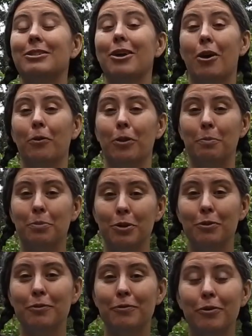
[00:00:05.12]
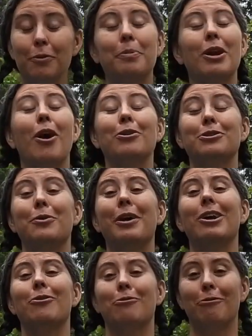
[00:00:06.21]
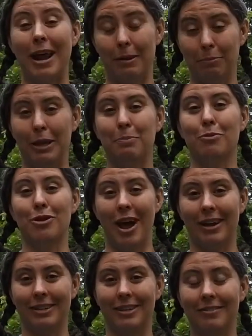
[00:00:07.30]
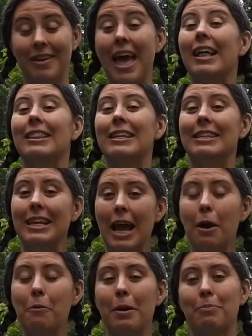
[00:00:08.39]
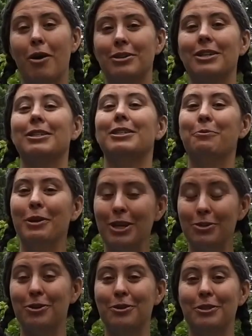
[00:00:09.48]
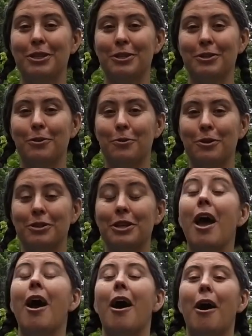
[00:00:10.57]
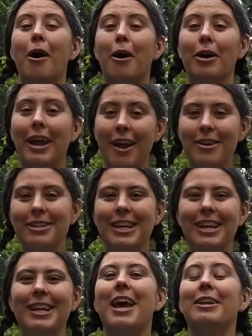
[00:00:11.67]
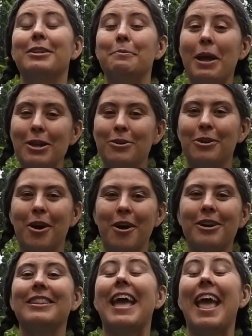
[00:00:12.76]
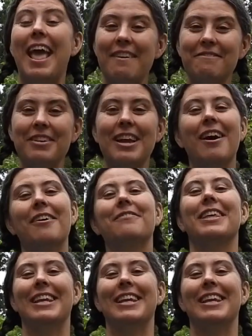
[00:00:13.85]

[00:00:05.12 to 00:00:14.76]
not only beautiful, but also incredibly productive. The DIY projects that we introduce in this course are guaranteed to make your garden the envy of the